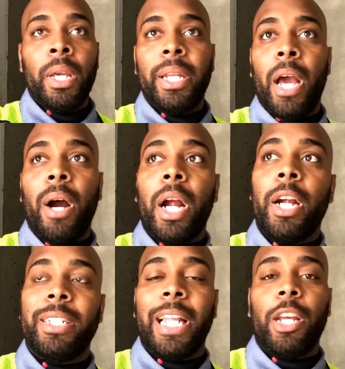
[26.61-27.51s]
Now, I
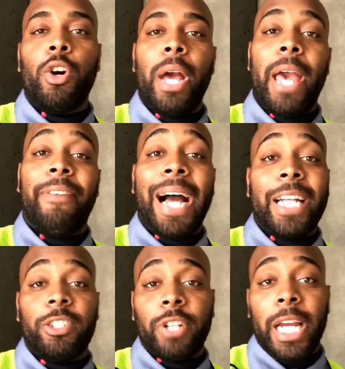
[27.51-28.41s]
heard that they're going to have
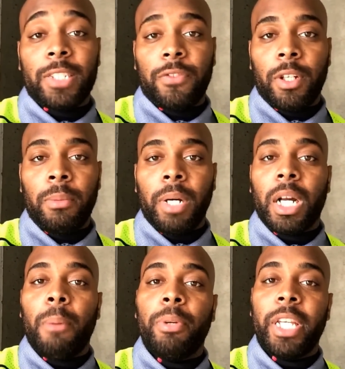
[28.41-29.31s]
hot tracks from a
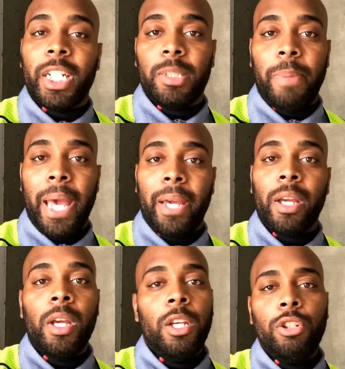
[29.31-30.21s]
couple years back.
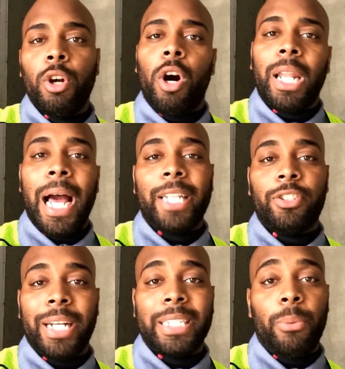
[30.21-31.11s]
You know, all the hot
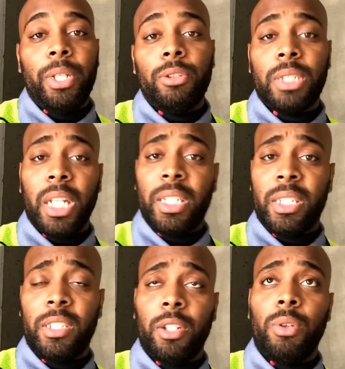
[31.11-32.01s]
tracks that we used to
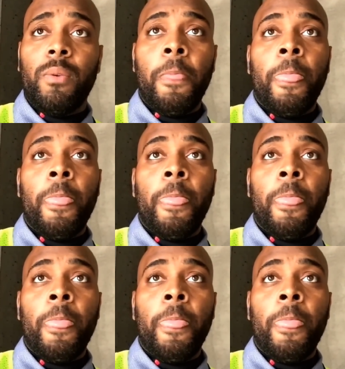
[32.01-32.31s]
listen to.